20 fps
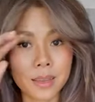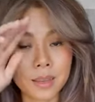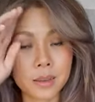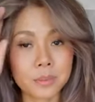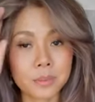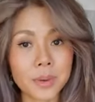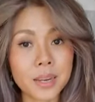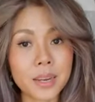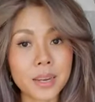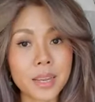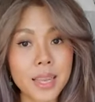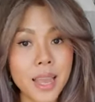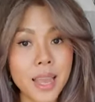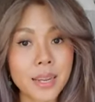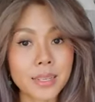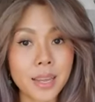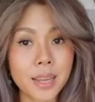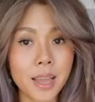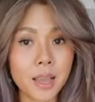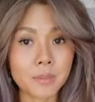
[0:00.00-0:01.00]
But
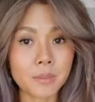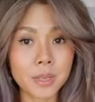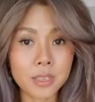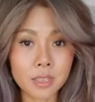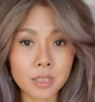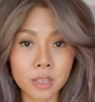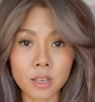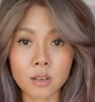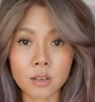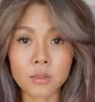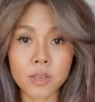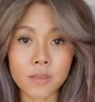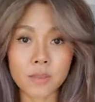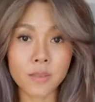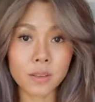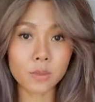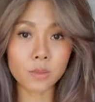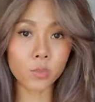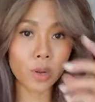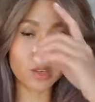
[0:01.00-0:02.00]
again, it's cute
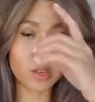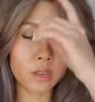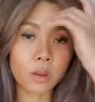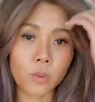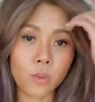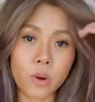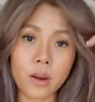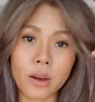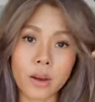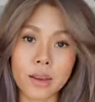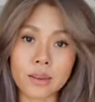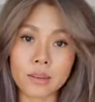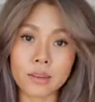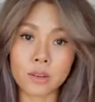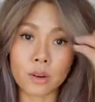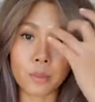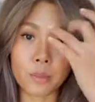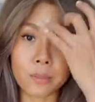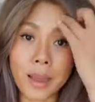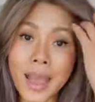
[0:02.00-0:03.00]
even when you're wearing
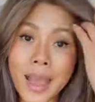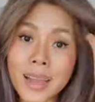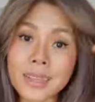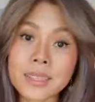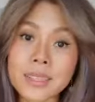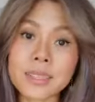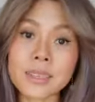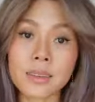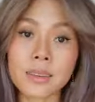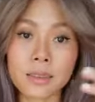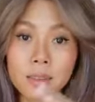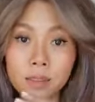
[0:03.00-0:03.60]
your mask